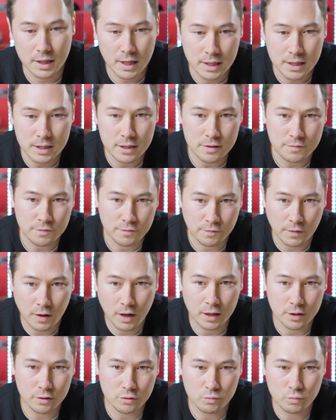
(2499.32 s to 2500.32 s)
any
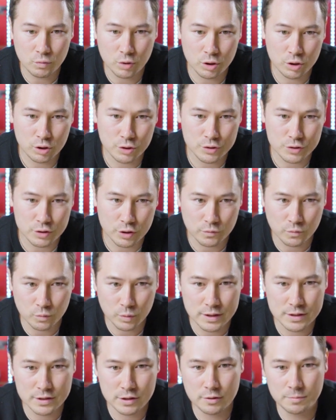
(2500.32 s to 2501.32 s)
final words of
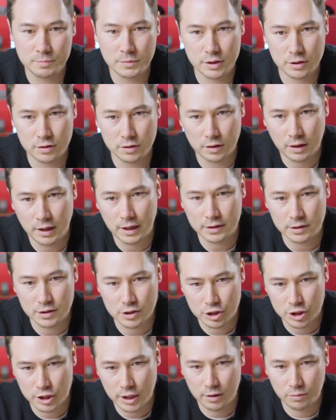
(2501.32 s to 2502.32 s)
wisdom that you'd like to
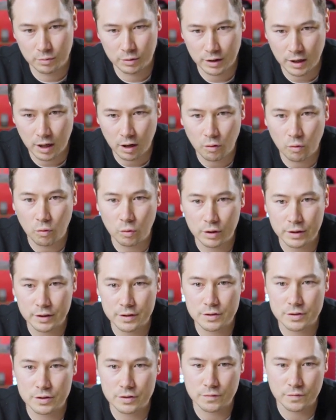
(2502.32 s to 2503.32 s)
share with our
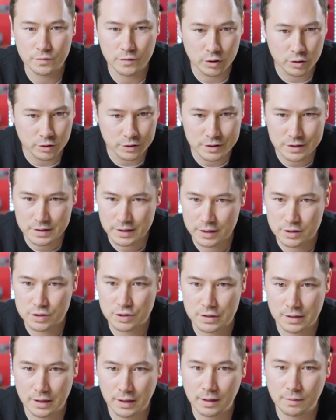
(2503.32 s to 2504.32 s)
audience of early stage
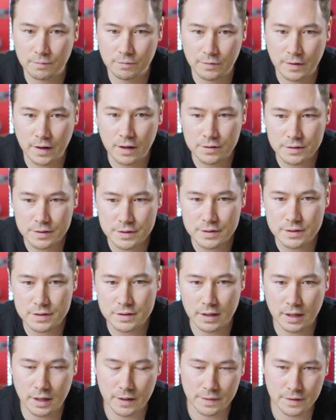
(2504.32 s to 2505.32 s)
startup
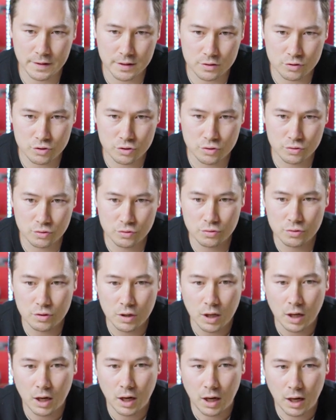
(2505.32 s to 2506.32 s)
founders? And then two,
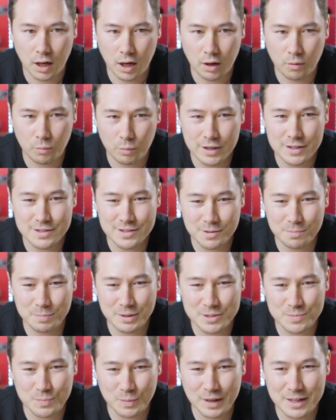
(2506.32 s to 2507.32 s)
uh, where's the
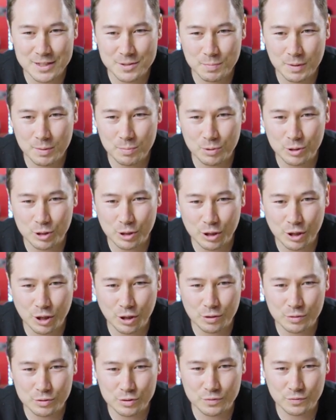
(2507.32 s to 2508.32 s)
best place people can
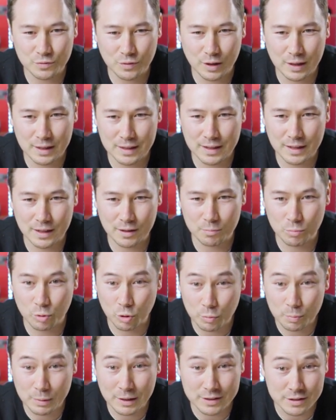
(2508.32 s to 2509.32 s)
go to find out
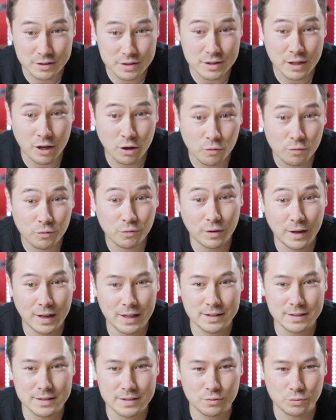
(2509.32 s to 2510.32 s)
more about yourself
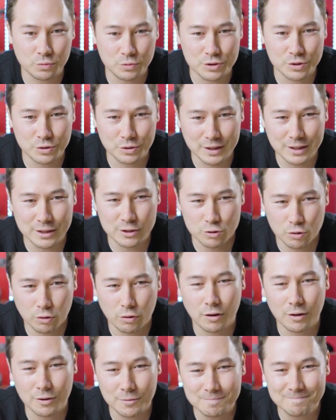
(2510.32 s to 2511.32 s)
and also
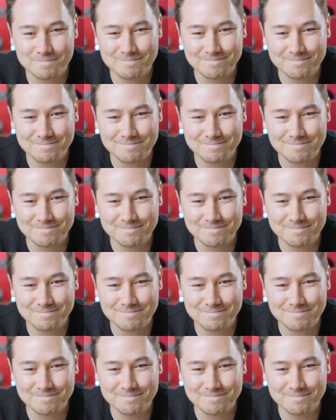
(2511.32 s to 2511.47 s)
eToro?